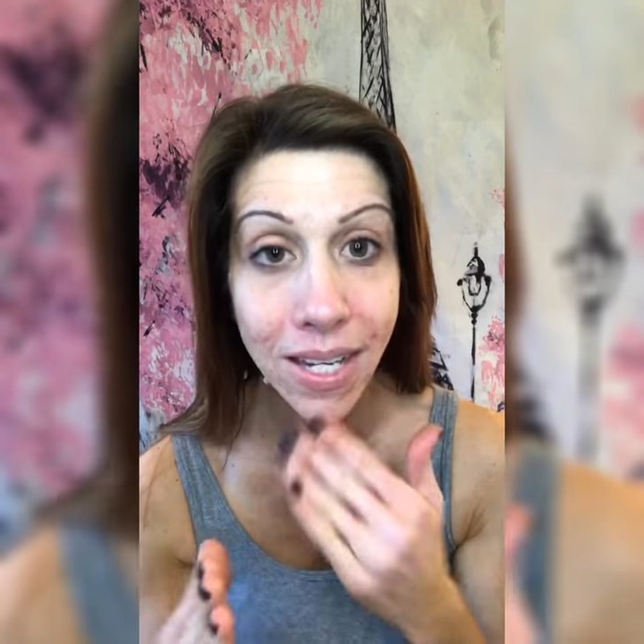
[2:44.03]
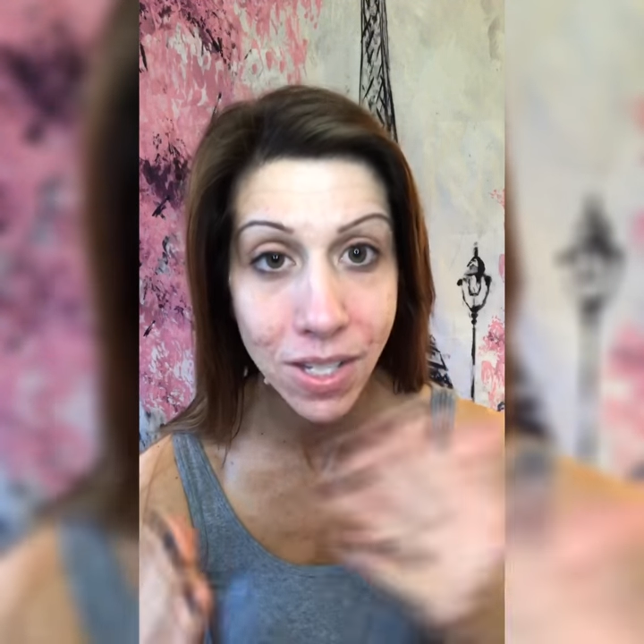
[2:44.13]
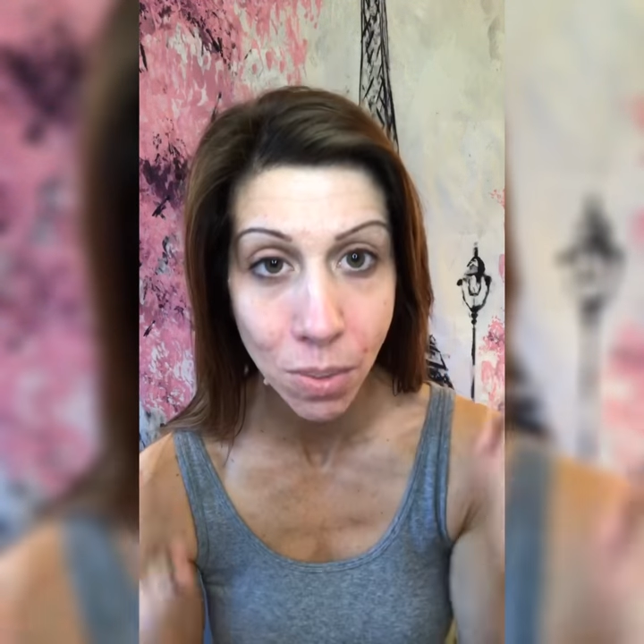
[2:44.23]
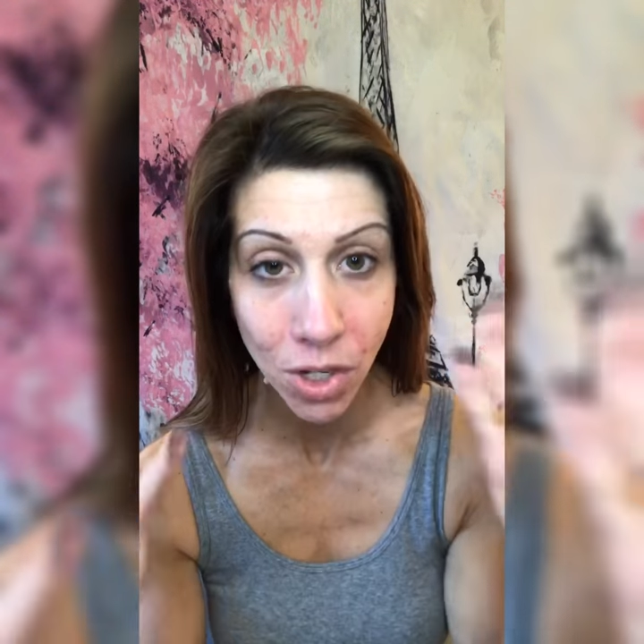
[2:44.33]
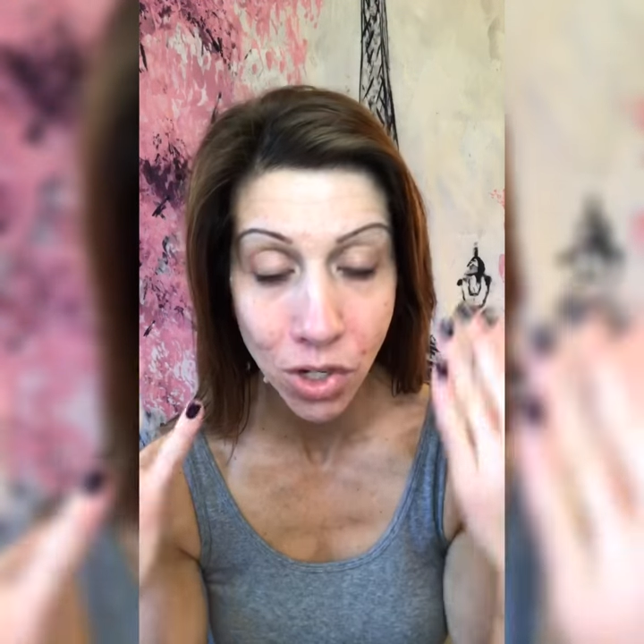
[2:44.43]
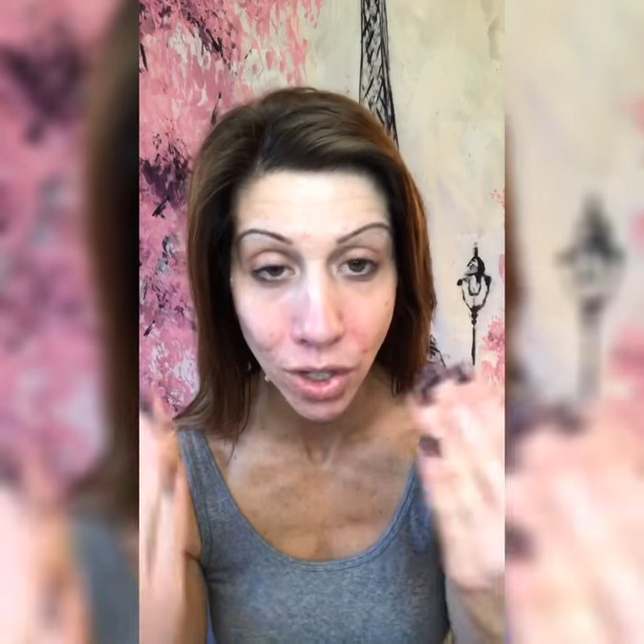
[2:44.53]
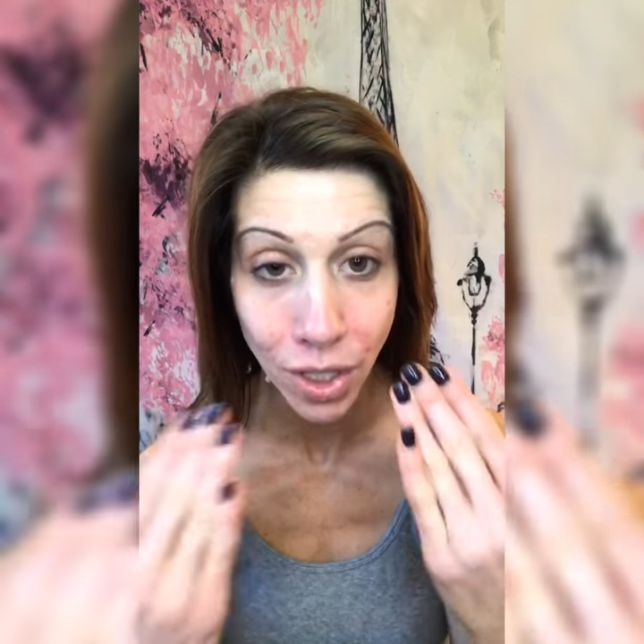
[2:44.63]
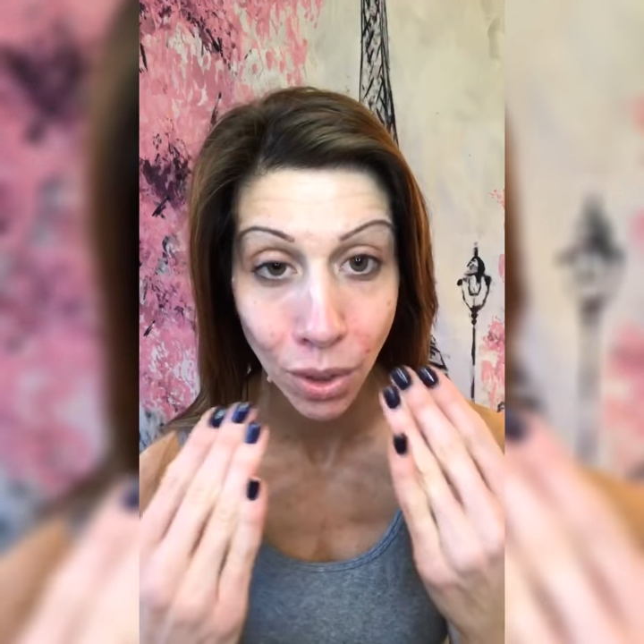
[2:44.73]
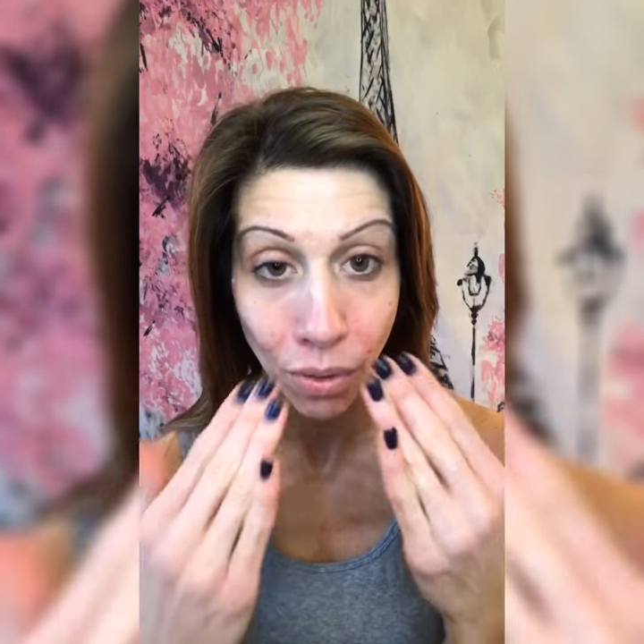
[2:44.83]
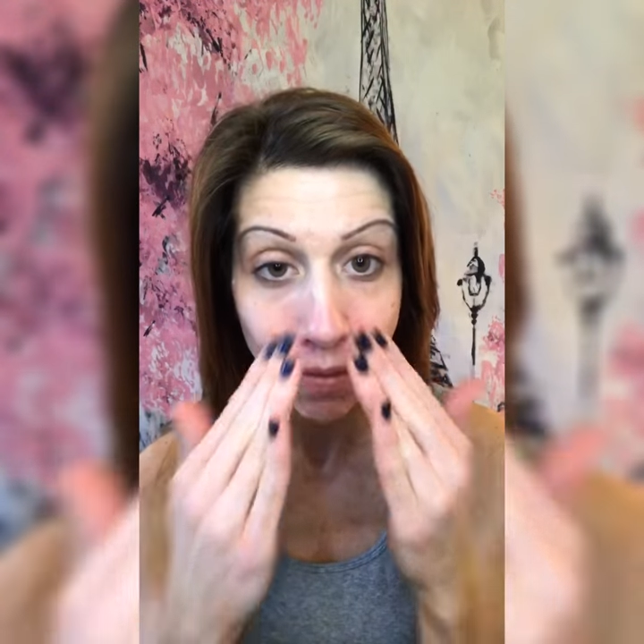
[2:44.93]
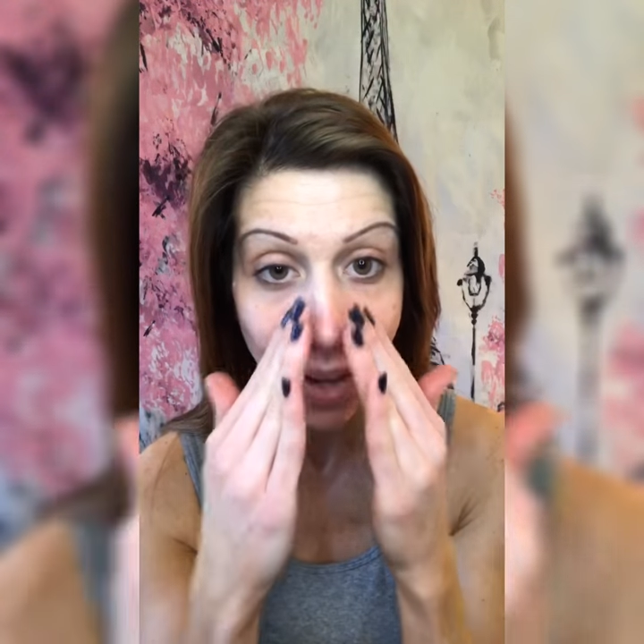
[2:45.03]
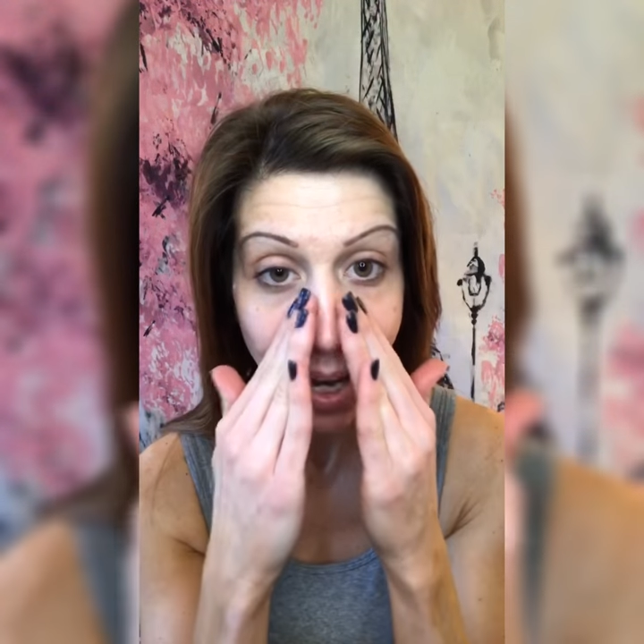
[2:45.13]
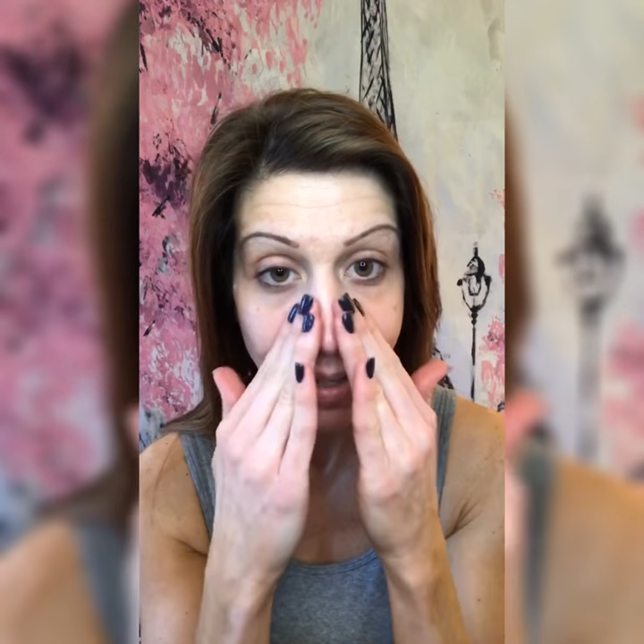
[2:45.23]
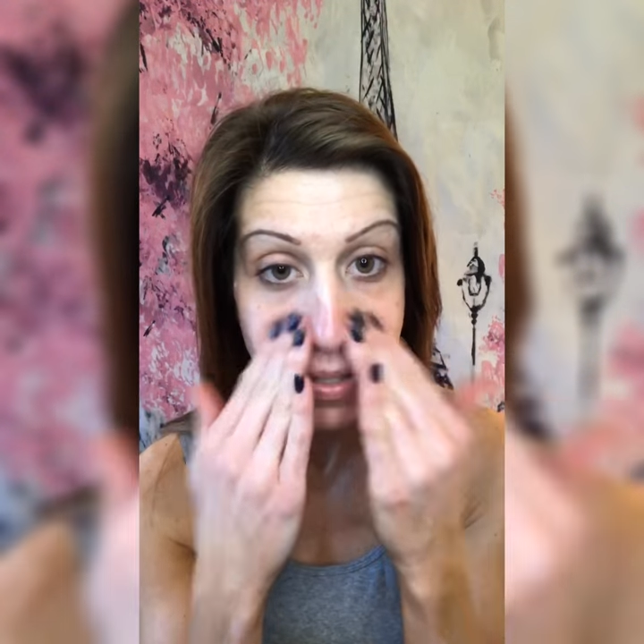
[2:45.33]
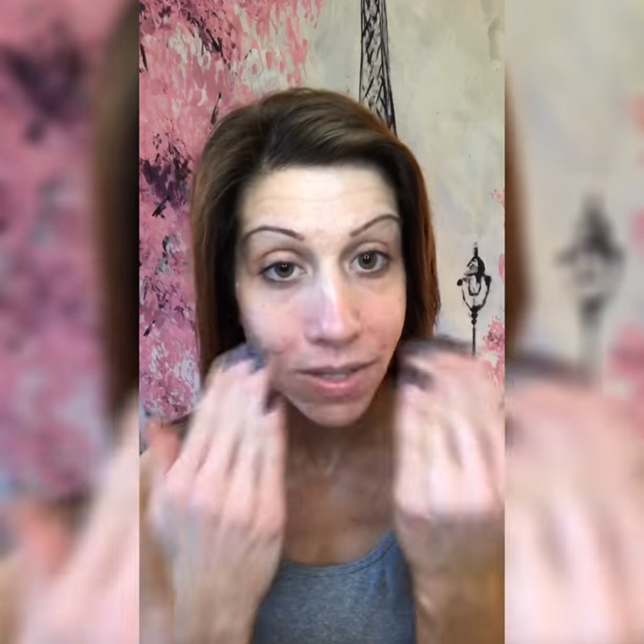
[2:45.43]
especially your
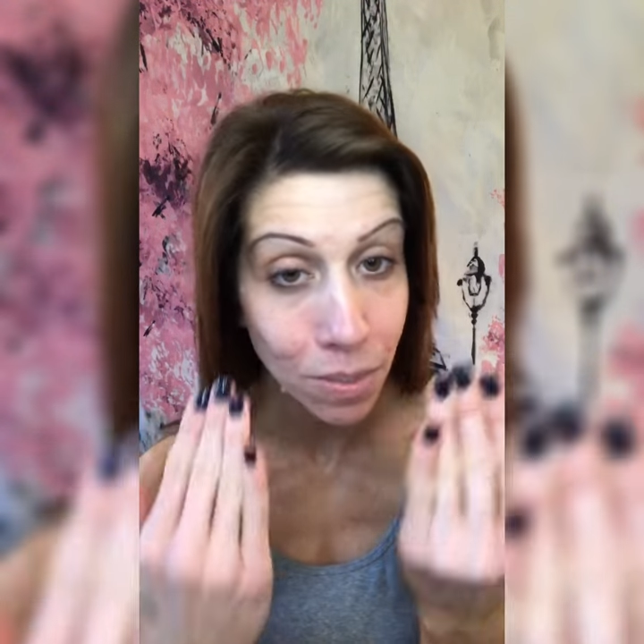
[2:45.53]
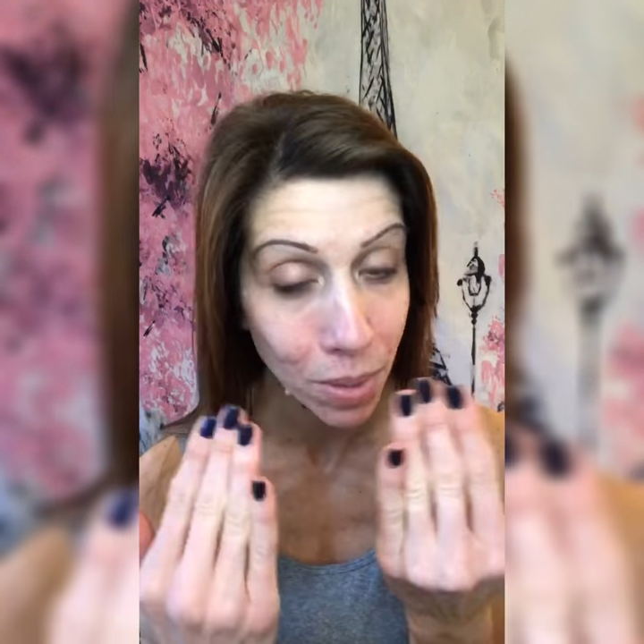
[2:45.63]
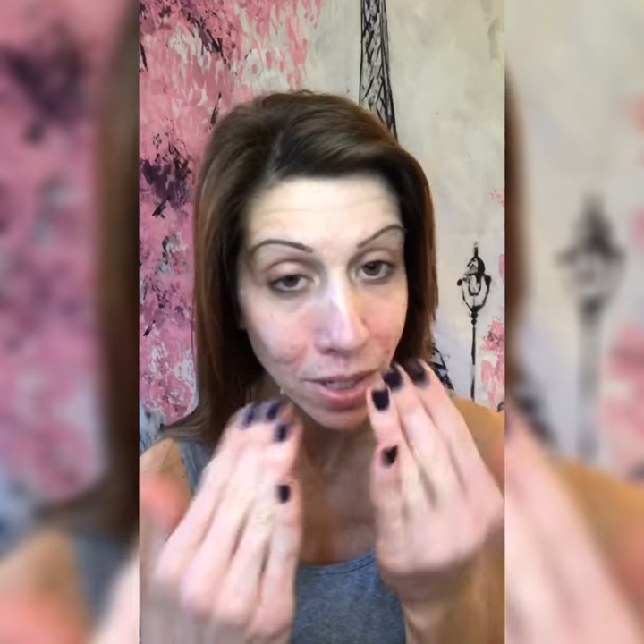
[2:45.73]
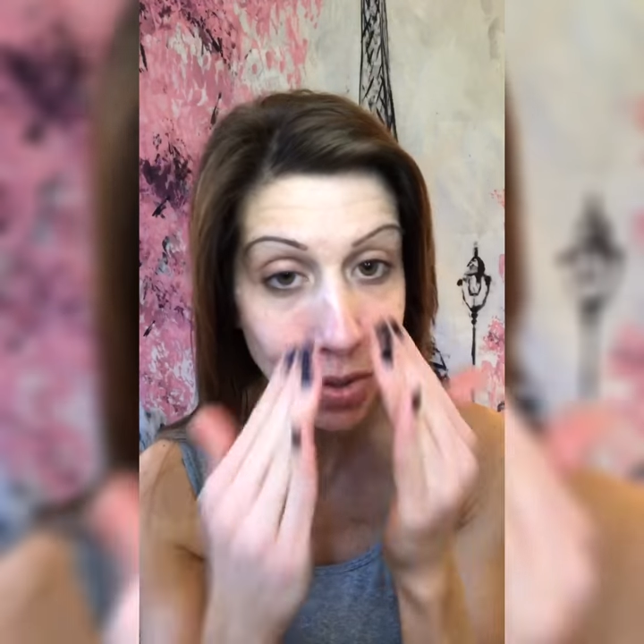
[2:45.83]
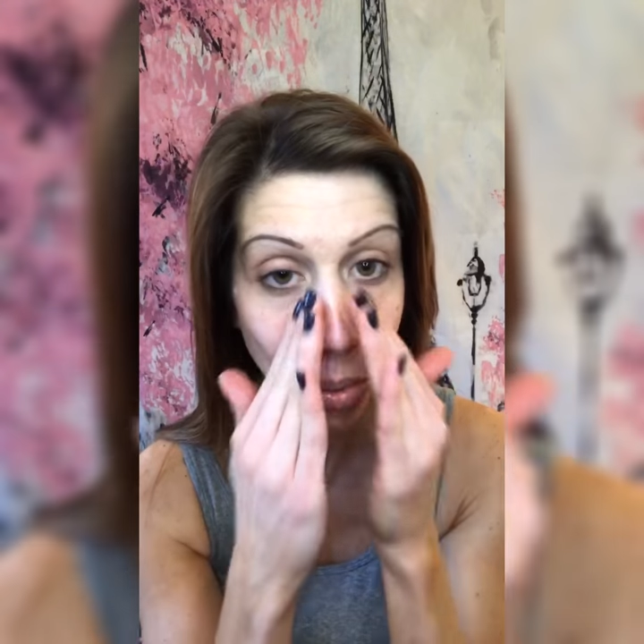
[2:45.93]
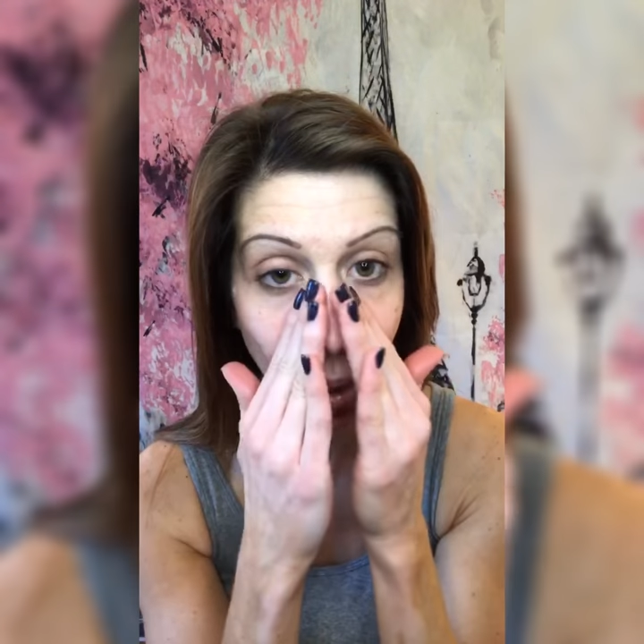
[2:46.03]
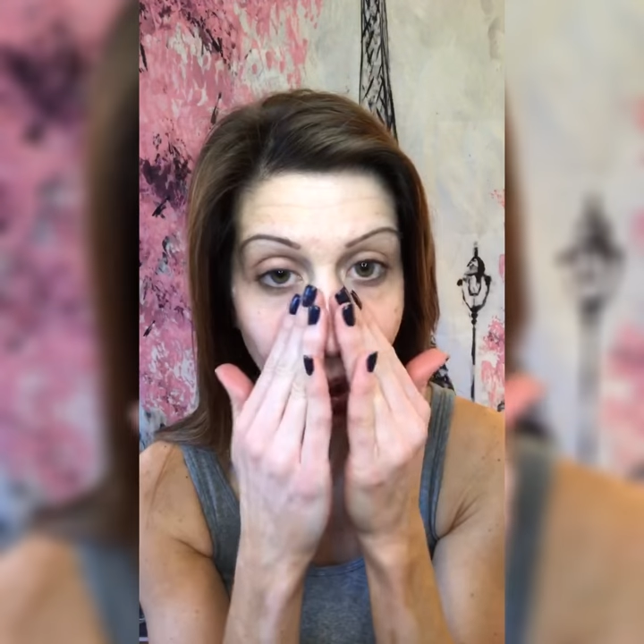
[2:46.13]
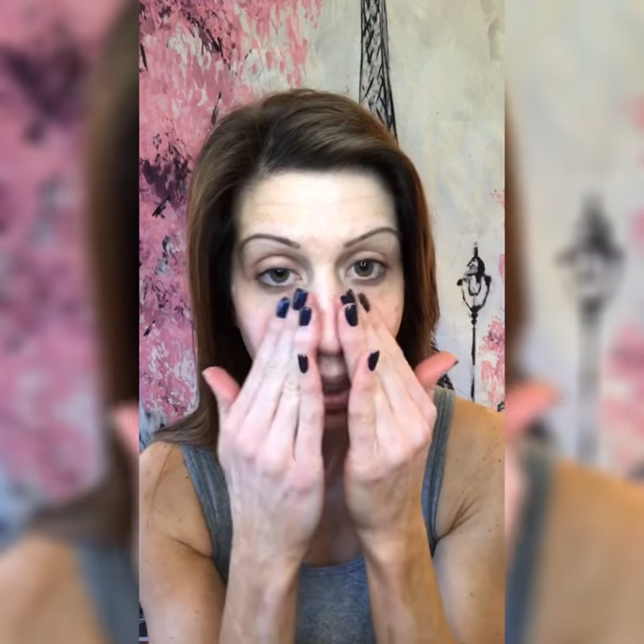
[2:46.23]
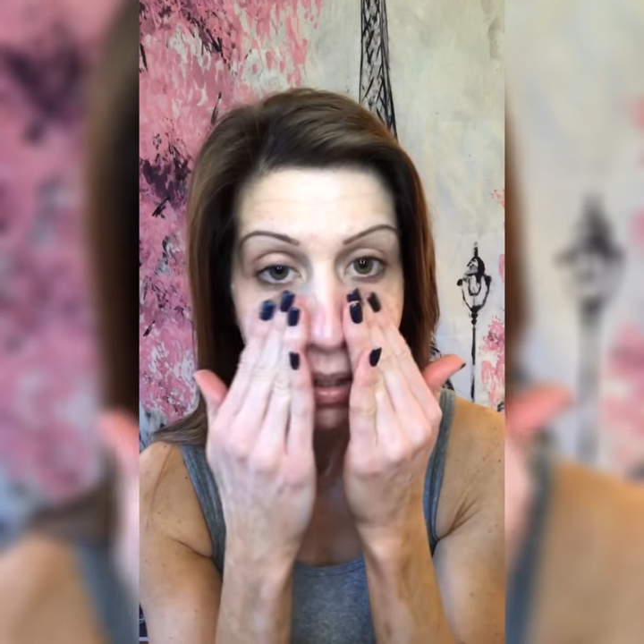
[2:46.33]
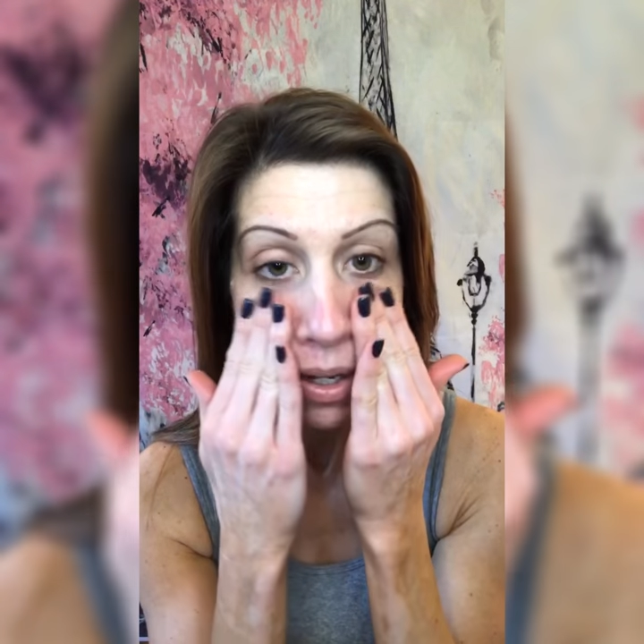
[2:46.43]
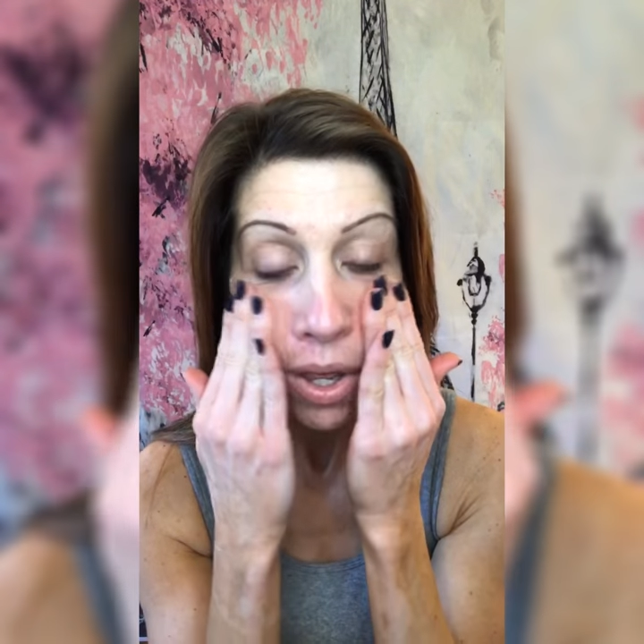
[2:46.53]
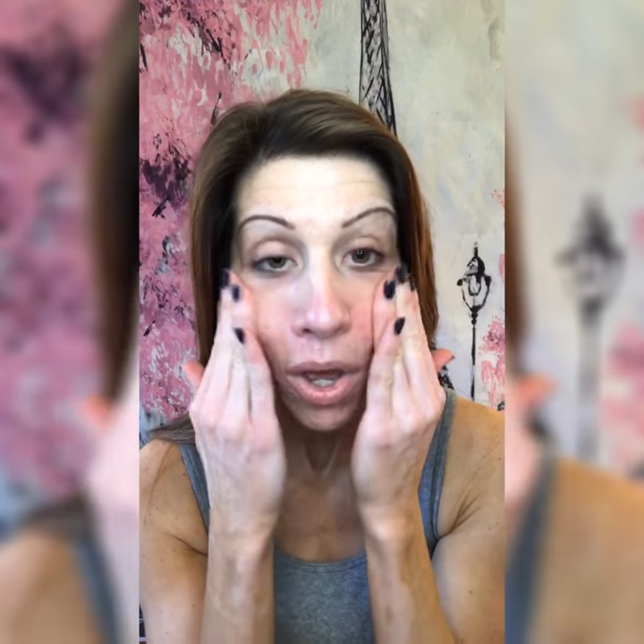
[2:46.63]
face is the biggest organ,